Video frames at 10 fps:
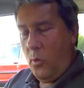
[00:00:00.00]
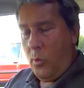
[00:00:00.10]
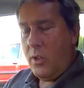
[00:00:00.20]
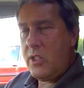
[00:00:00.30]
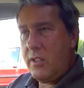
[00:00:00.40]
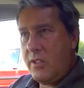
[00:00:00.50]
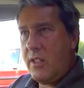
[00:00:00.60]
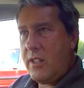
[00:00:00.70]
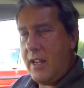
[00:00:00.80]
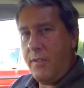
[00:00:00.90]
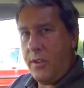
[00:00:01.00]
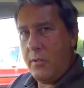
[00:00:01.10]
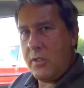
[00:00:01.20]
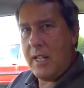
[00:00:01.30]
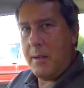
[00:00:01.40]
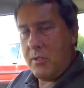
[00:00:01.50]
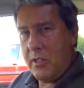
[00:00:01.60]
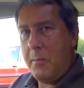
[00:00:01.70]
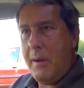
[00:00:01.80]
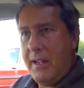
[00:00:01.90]
Once you've done that a few times,
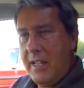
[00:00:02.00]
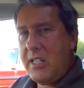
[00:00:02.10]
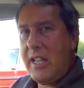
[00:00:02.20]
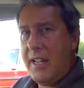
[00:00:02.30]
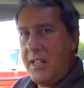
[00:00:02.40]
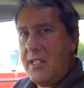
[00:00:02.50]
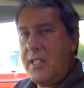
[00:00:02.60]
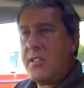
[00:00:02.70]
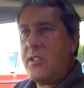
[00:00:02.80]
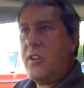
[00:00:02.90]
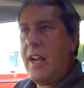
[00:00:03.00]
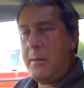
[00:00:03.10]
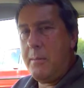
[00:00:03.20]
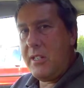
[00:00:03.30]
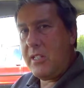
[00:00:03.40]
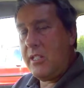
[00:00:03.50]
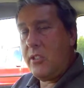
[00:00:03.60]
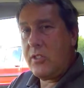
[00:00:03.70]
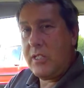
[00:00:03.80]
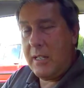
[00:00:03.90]
and you may need to edit it or add bits in
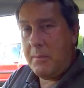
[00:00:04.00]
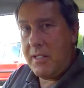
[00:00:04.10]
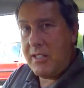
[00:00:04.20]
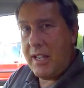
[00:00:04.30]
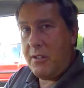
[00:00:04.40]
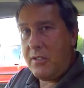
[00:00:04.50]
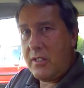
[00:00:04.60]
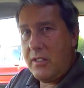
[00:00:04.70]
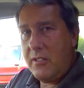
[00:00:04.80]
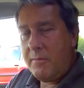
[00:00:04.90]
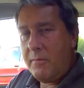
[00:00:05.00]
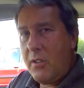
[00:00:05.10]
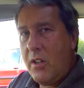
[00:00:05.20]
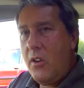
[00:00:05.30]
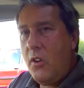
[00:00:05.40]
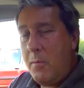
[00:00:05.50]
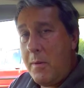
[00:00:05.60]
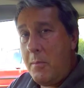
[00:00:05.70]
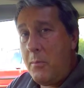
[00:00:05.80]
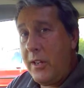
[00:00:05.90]
or take bits out,
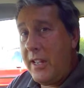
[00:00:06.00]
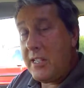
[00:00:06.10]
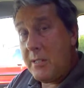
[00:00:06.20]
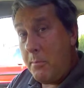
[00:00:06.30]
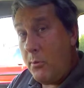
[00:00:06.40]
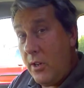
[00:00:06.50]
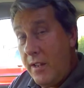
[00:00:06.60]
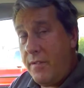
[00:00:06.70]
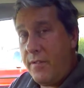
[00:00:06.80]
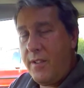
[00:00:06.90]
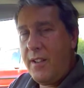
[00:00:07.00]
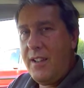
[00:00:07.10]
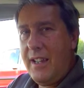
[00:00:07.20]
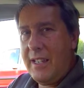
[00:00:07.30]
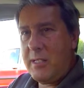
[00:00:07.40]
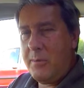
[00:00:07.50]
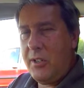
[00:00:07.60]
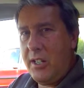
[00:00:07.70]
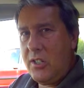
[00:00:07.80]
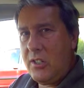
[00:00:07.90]
remembering it's a brief
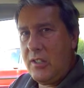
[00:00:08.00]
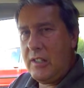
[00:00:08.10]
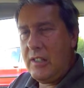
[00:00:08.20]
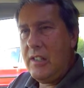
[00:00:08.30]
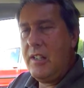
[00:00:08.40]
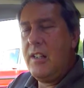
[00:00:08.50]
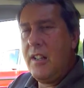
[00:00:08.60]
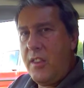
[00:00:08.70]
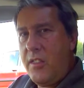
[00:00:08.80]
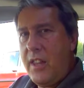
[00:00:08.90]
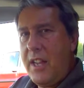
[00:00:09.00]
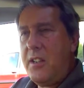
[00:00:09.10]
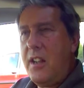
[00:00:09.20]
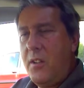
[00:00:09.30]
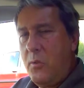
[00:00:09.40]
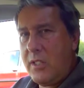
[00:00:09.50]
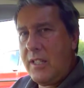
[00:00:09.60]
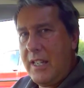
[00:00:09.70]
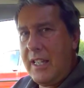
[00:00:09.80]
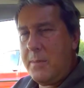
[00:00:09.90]
explanation, then what
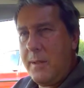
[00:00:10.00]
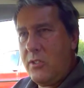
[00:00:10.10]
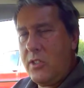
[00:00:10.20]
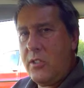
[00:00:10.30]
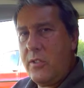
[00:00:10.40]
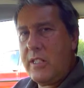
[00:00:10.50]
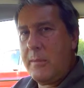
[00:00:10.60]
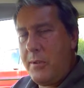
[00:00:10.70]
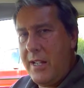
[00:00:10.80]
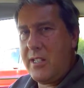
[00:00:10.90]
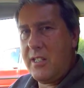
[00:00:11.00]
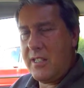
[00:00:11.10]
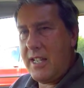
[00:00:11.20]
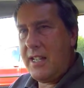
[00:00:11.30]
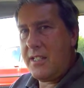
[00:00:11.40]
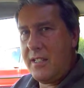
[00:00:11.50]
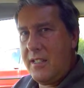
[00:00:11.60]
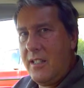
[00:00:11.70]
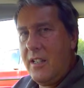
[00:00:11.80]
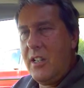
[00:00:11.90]
I'd like you to be able to do is to practice that,
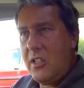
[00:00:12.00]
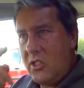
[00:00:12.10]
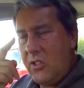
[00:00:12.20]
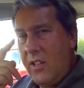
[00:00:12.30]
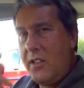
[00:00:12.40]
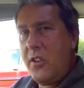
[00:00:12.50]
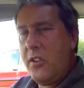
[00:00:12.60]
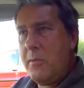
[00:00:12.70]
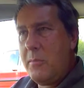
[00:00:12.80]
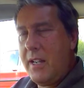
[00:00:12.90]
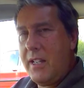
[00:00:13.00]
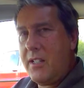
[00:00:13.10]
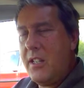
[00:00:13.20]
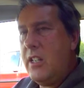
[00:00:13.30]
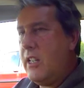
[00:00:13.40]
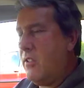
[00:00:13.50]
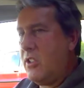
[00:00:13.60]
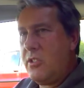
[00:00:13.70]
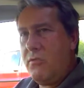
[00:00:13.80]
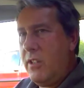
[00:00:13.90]
so in your own mind you've
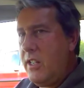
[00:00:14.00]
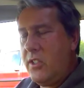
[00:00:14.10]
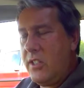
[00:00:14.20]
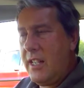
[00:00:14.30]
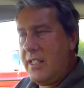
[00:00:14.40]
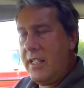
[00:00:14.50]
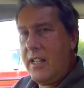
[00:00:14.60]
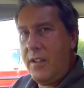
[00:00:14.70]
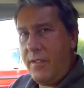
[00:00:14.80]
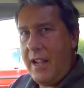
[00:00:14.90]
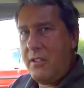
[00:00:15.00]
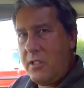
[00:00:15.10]
got a really good idea of how